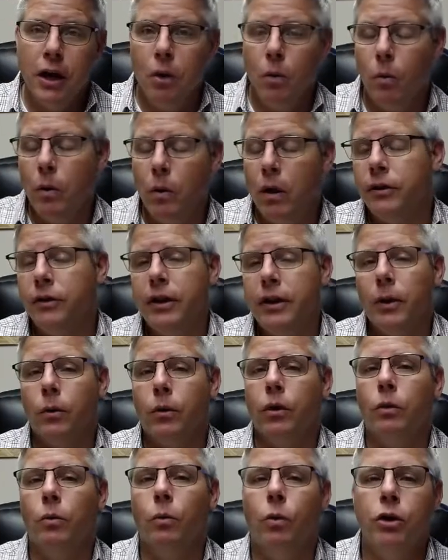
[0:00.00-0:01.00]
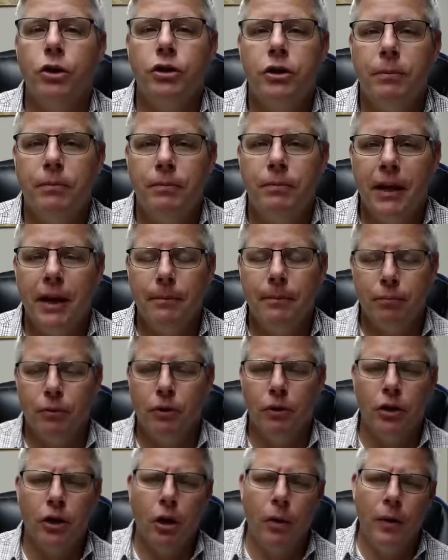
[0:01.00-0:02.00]
whether they were going to worship the emperor,
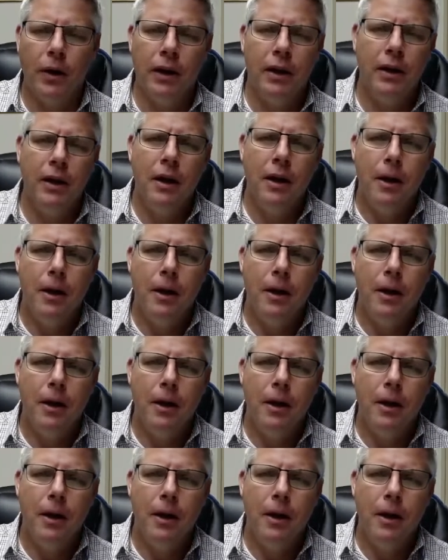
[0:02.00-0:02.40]
go in